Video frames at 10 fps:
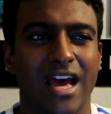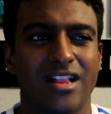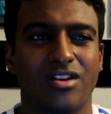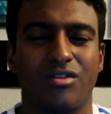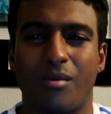
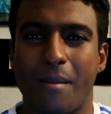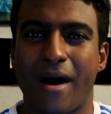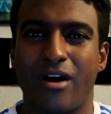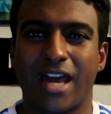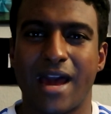get the
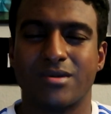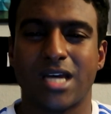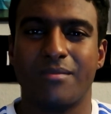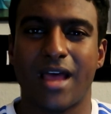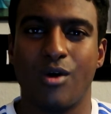amount of game
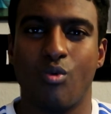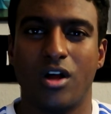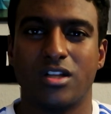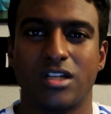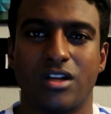time that he
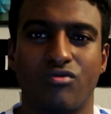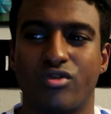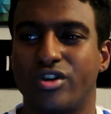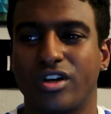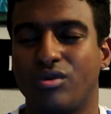wanted, and
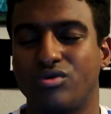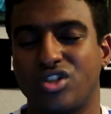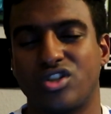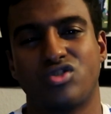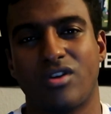Rudiger was
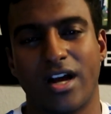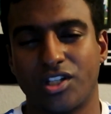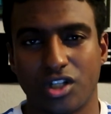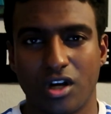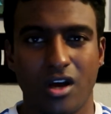just
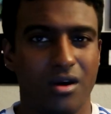trash.